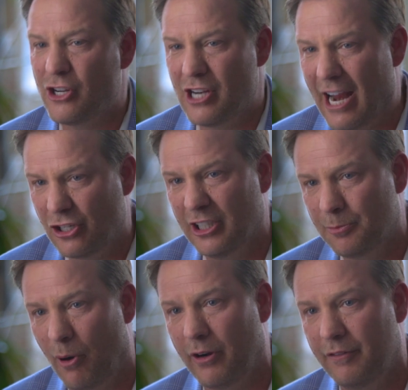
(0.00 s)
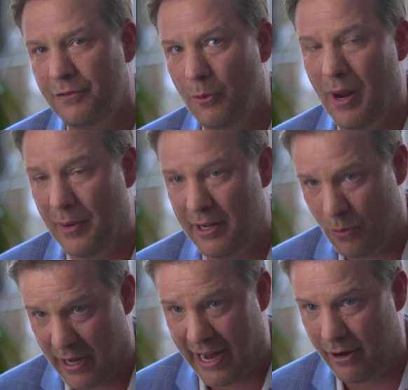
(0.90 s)
creation actually is part of the way
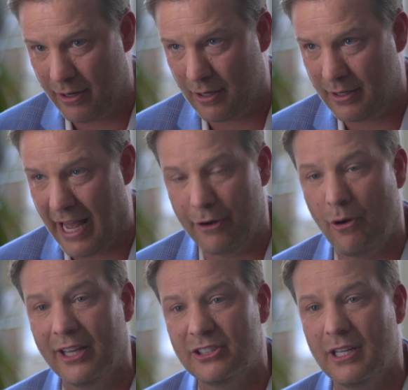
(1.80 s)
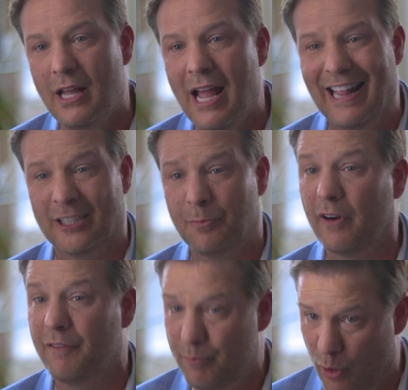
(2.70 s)
we categorize it. That's
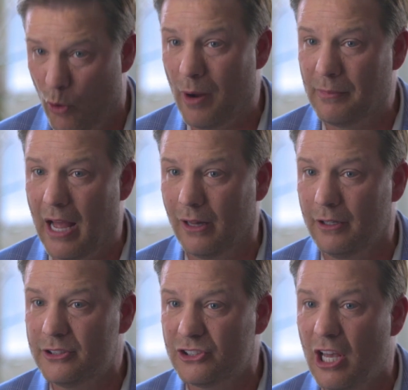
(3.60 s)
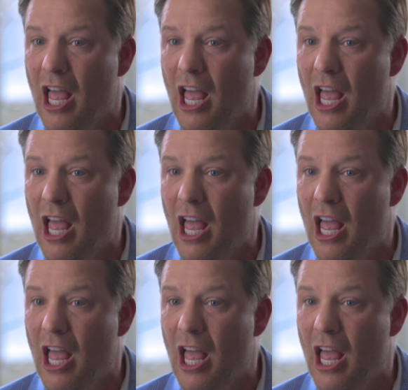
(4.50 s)
part of the program dollars.